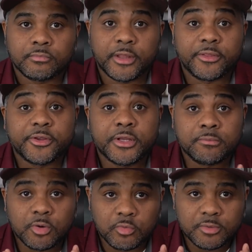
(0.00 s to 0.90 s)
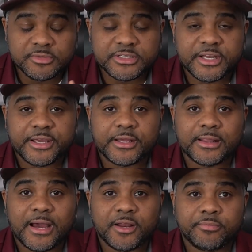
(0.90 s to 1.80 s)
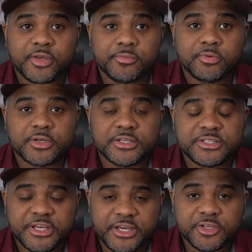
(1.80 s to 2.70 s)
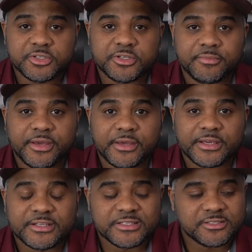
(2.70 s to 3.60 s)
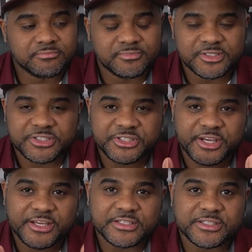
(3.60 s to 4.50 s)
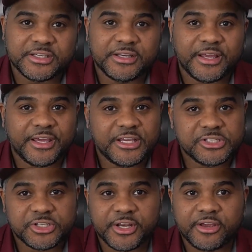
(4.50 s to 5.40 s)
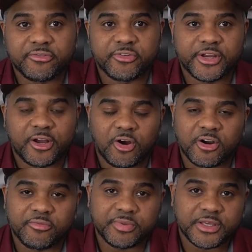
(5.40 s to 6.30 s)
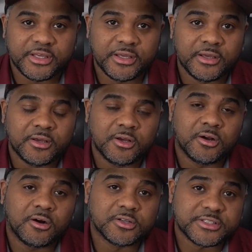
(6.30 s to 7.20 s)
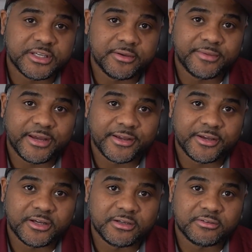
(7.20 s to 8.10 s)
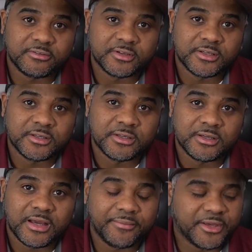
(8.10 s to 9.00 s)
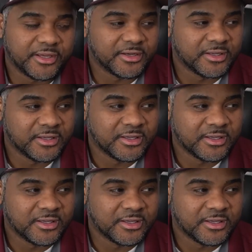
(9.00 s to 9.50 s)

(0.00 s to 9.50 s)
Now, the number one mistake a lot of people continue to make is chasing each and every RFP on SAM.gov. I